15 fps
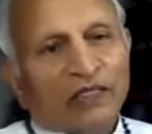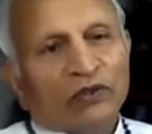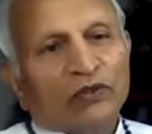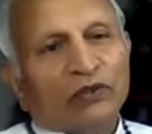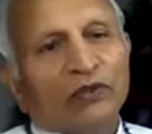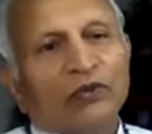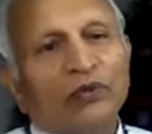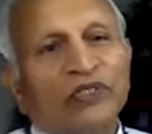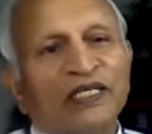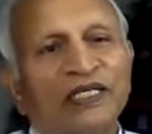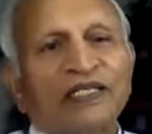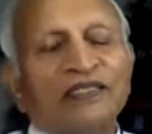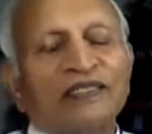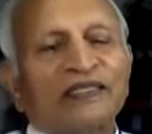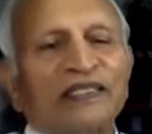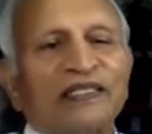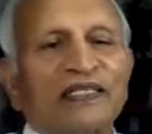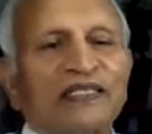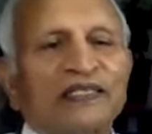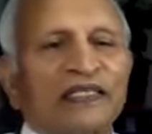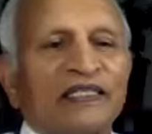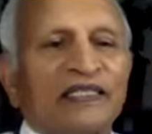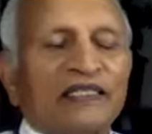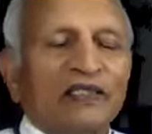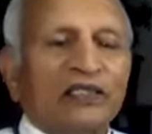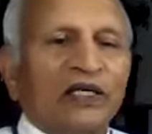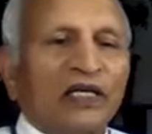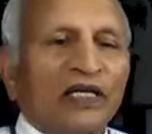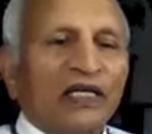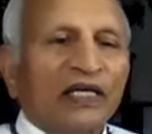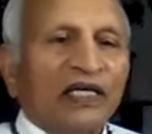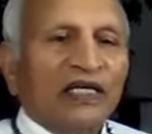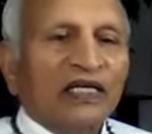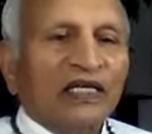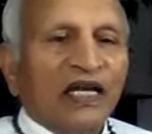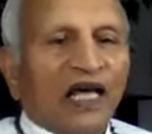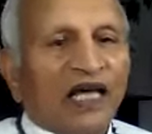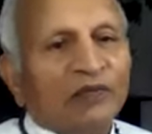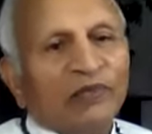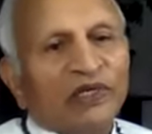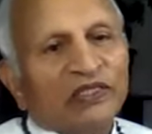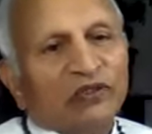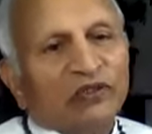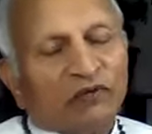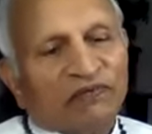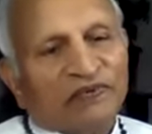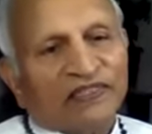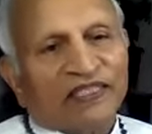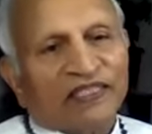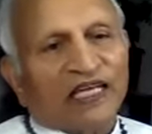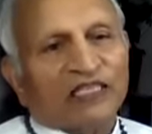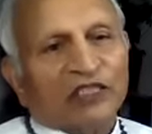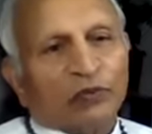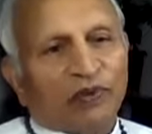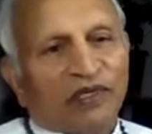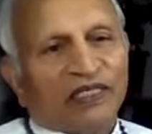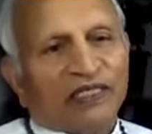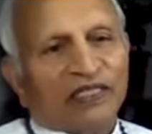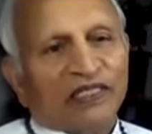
True renunciation is climax of attachment.